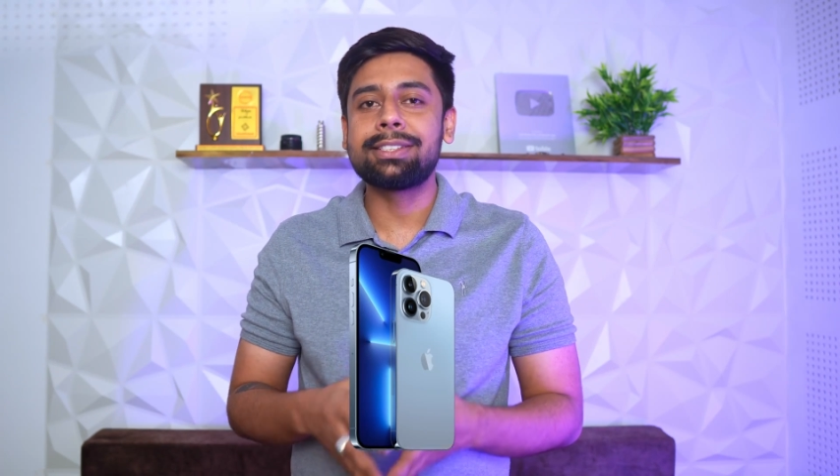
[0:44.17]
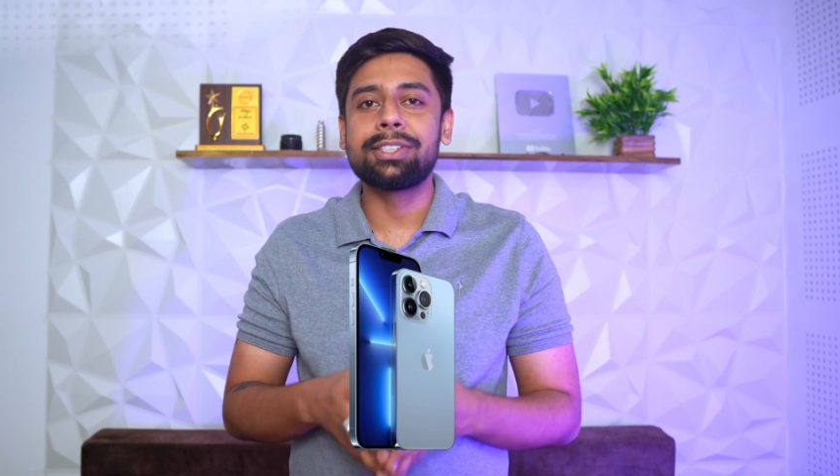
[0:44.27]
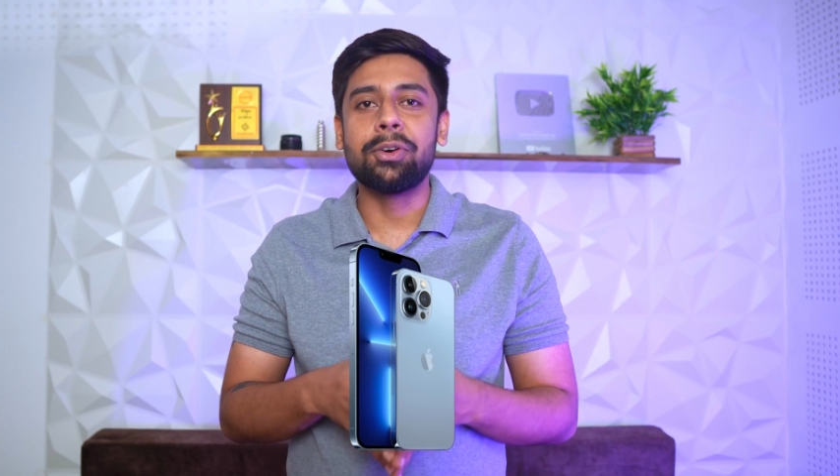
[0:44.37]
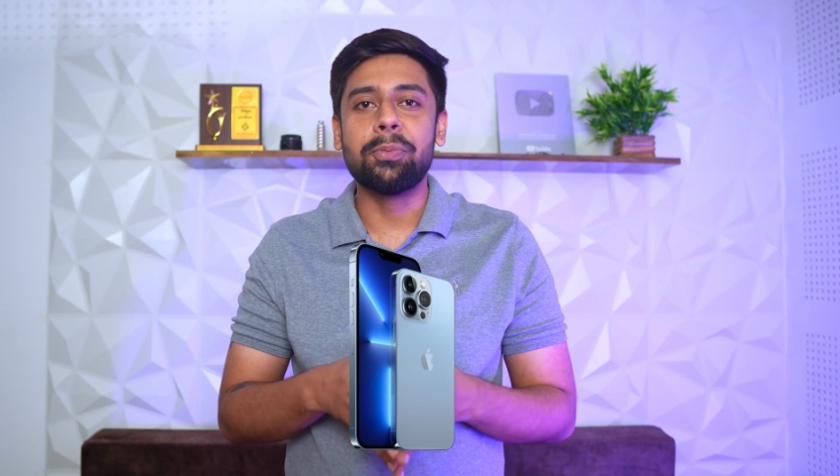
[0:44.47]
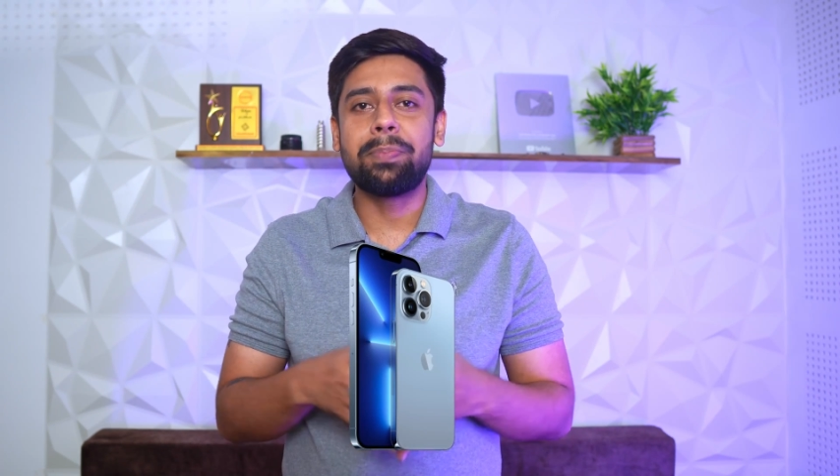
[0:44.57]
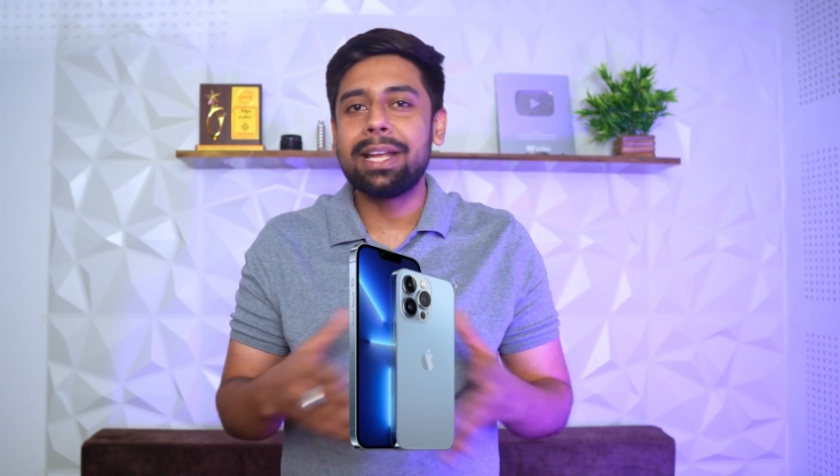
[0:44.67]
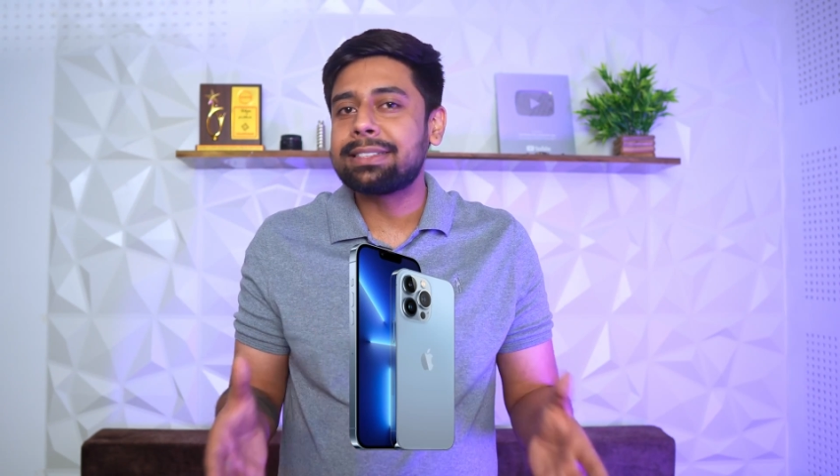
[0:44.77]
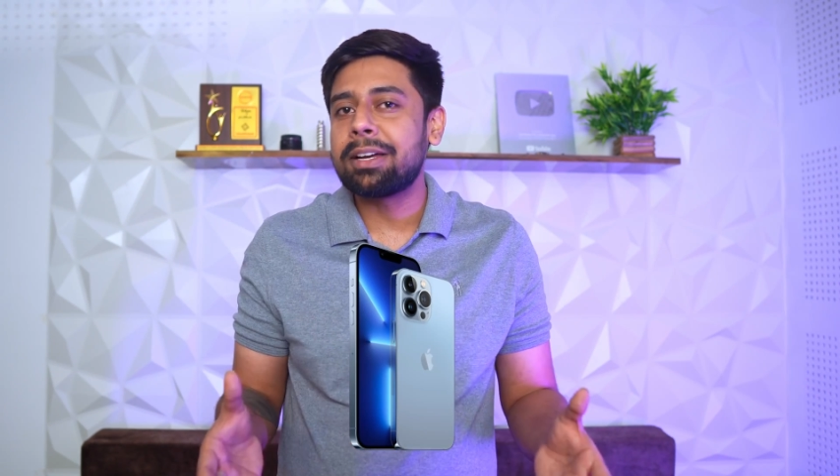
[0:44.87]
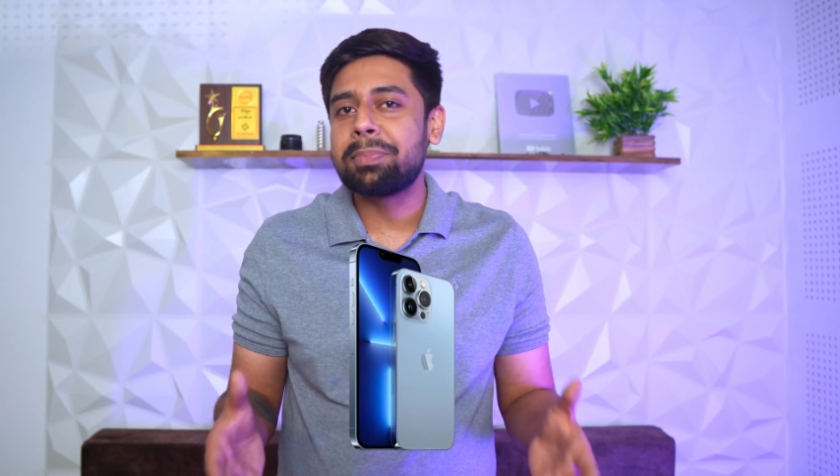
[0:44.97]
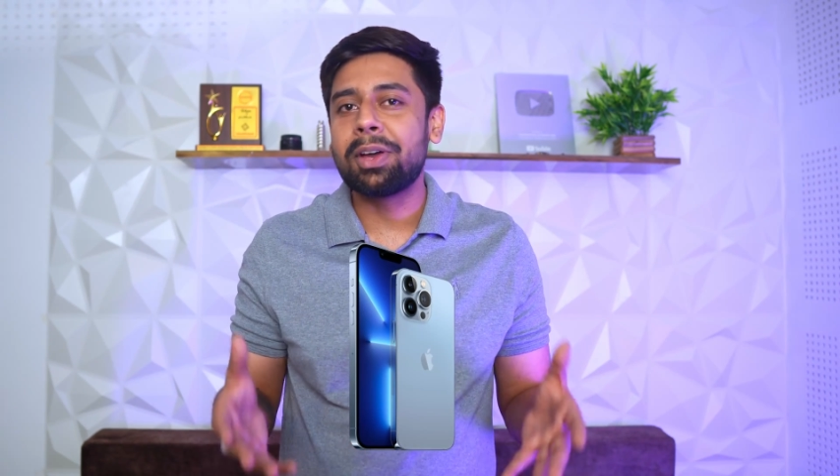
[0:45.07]
so
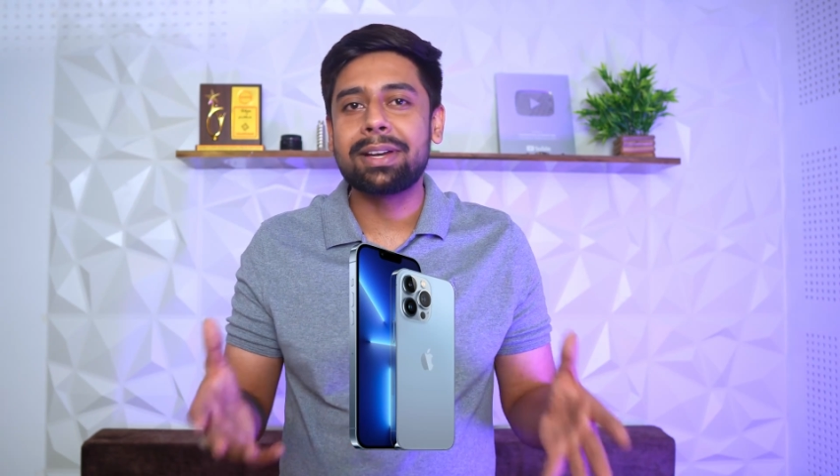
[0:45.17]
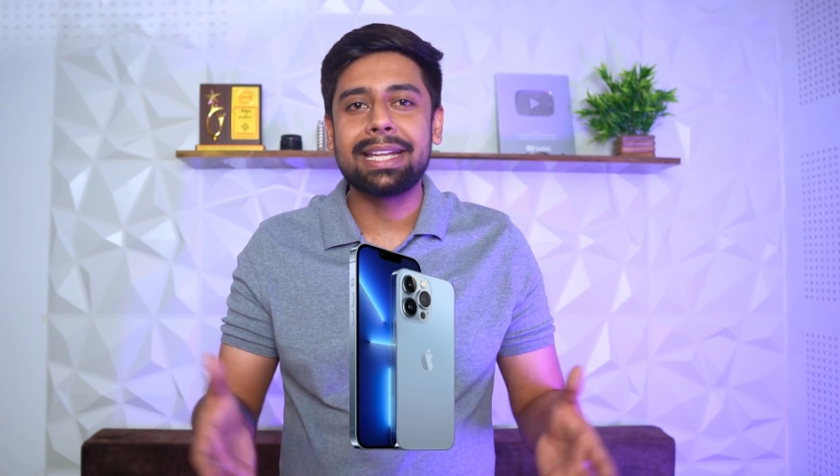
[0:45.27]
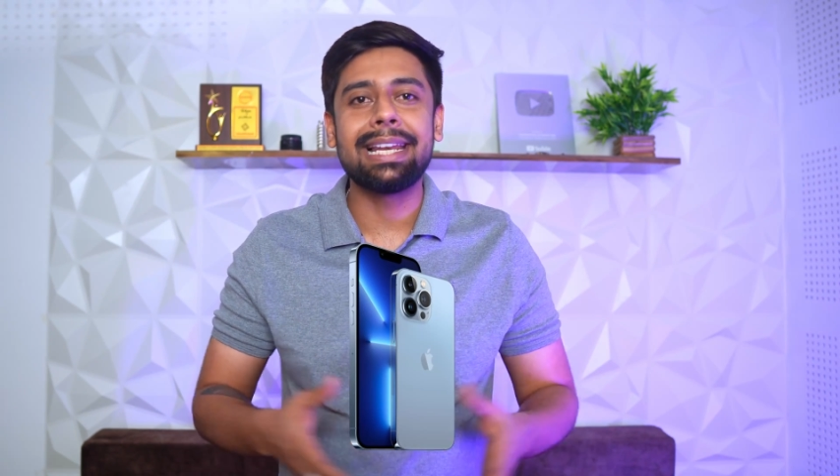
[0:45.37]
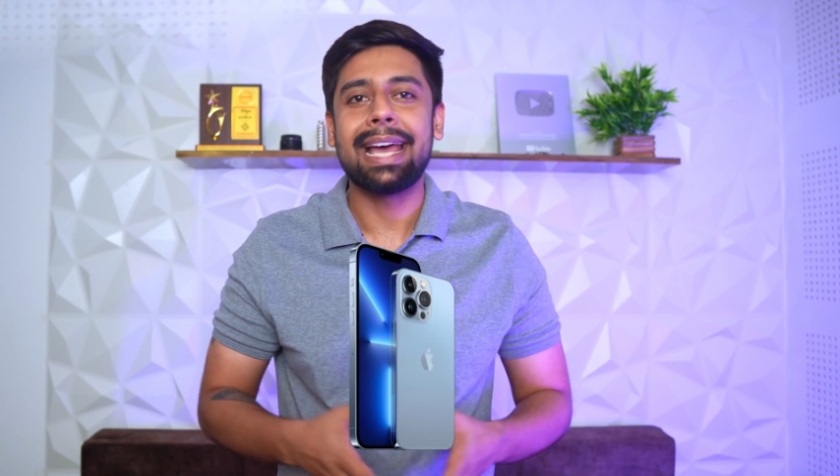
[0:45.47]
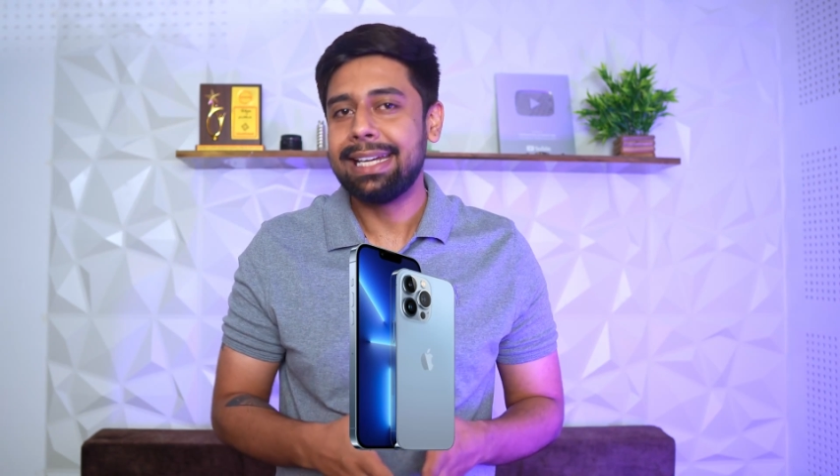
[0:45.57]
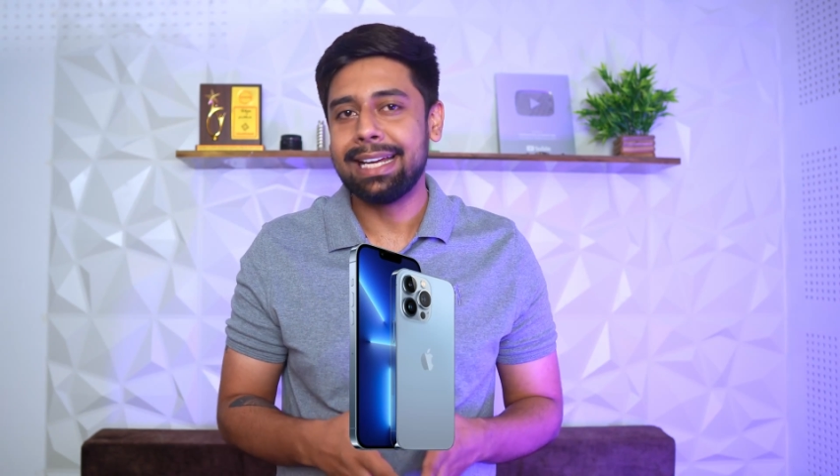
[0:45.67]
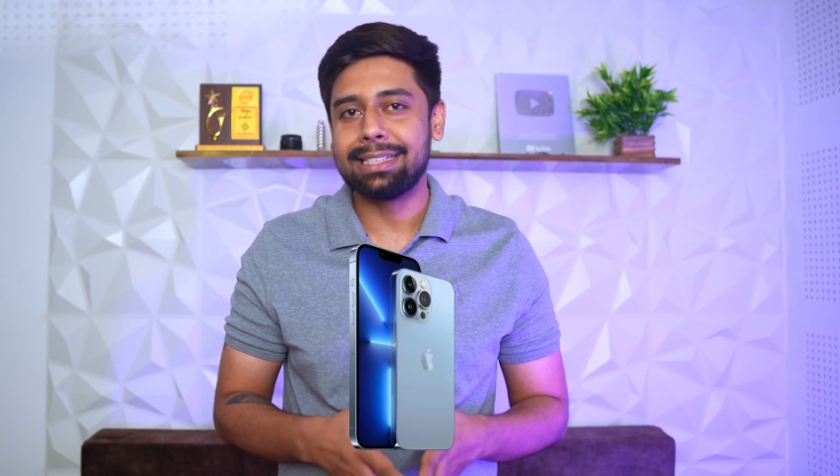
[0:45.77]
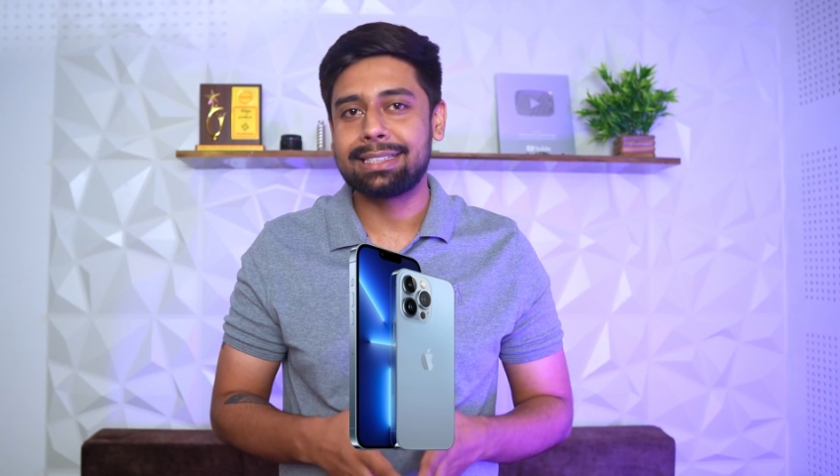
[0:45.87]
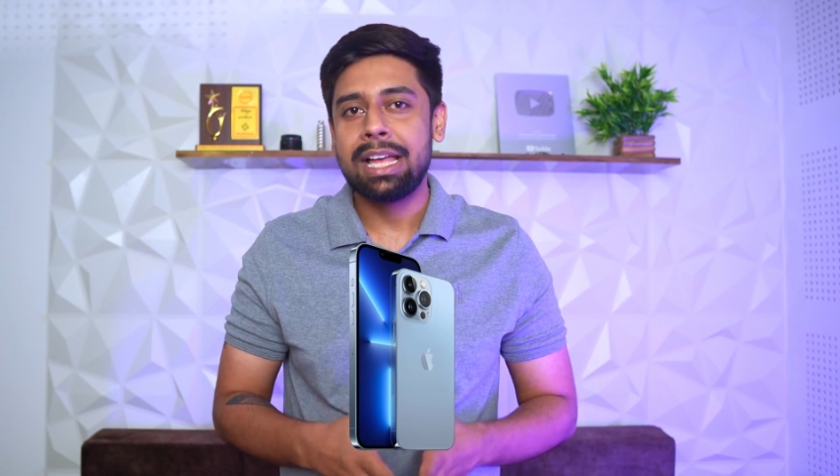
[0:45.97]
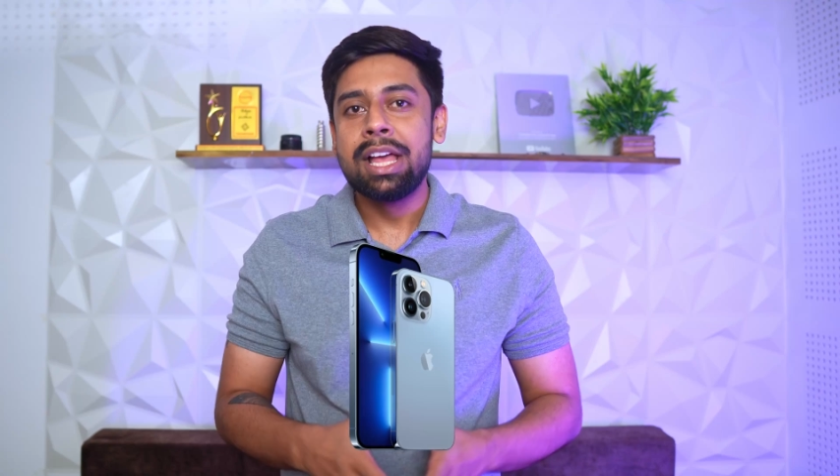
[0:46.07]
brace up your real
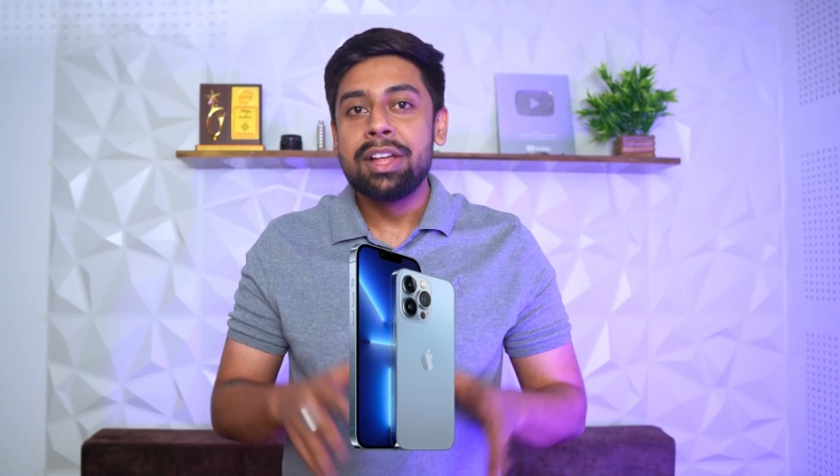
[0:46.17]
ideas.